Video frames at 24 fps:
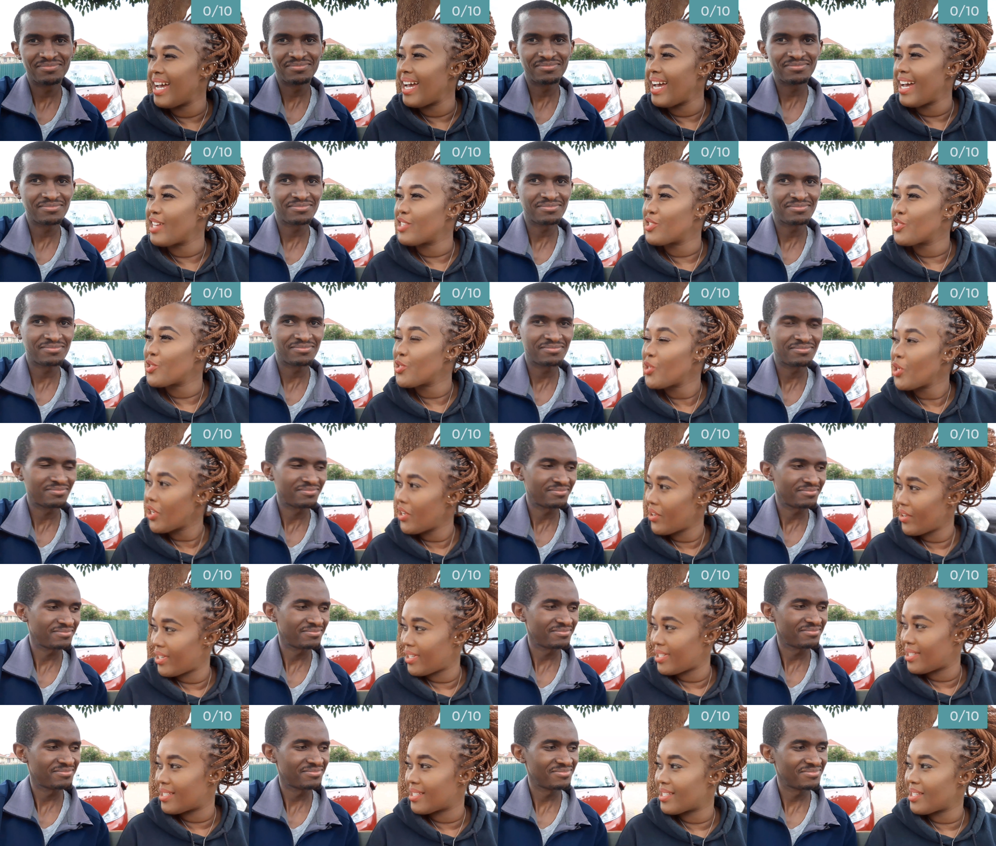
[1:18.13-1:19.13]
Speaker 1: a
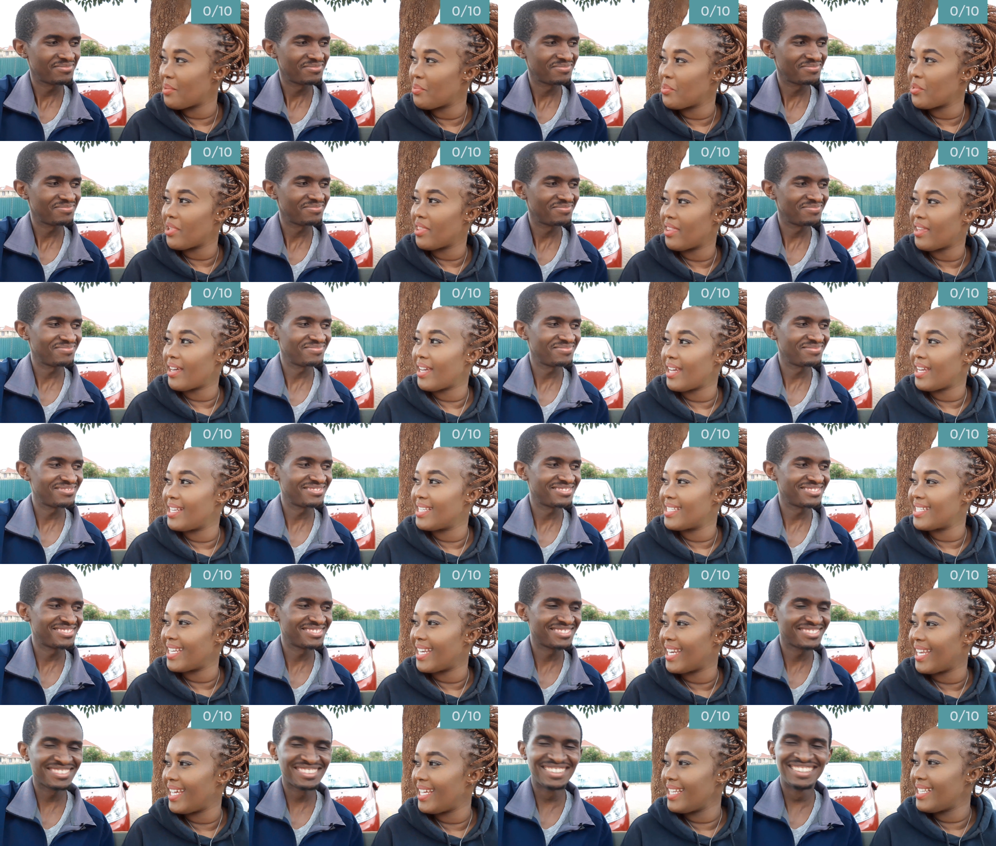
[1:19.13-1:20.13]
storage somewhere in the
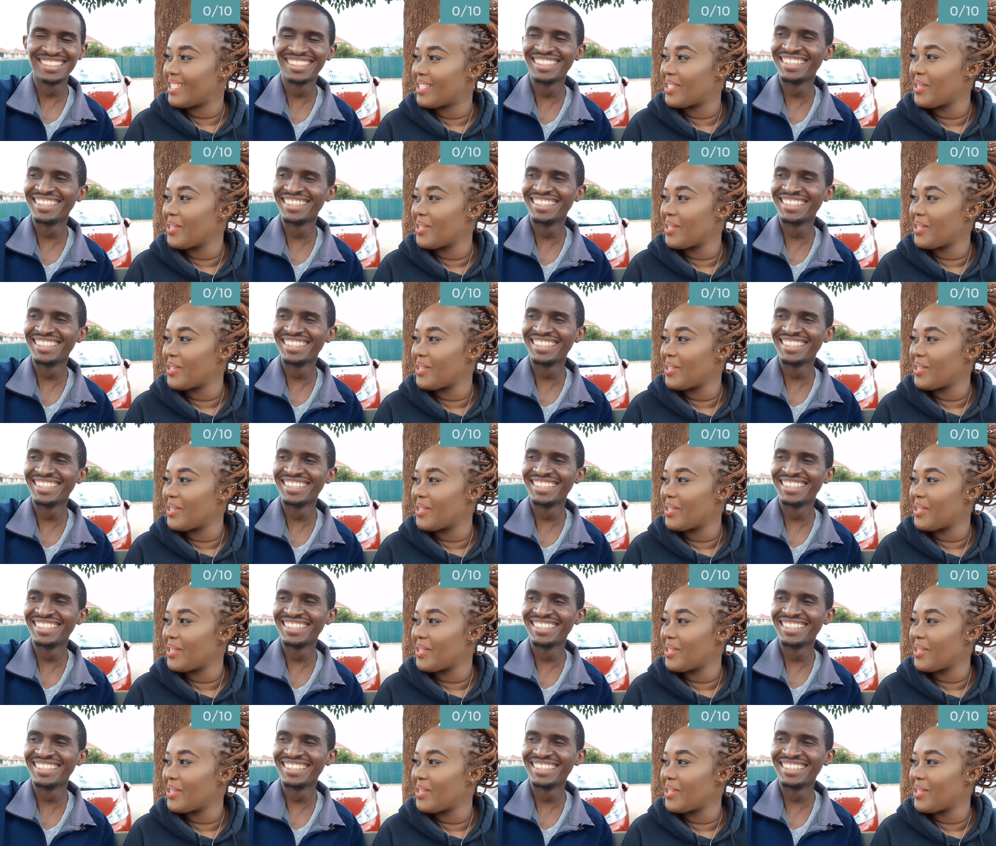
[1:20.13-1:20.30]
internet